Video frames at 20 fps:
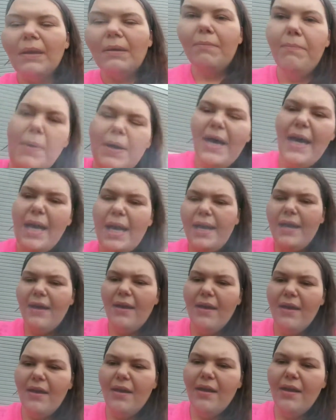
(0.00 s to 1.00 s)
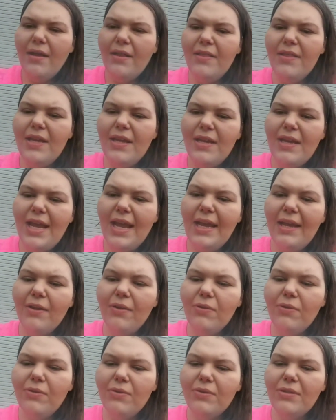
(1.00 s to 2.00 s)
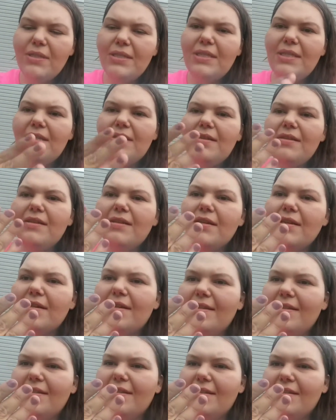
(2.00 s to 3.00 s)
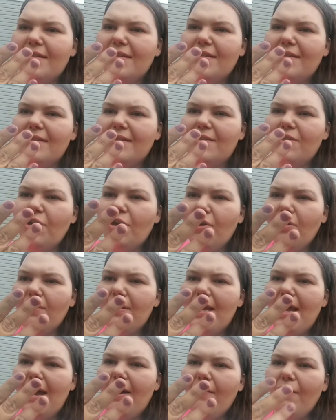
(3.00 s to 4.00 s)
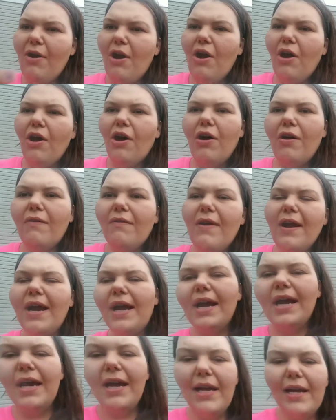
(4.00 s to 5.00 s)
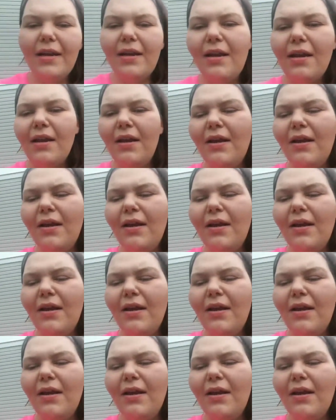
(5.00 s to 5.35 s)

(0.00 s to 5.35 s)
Mommy, but the help. nails me, turned out all right.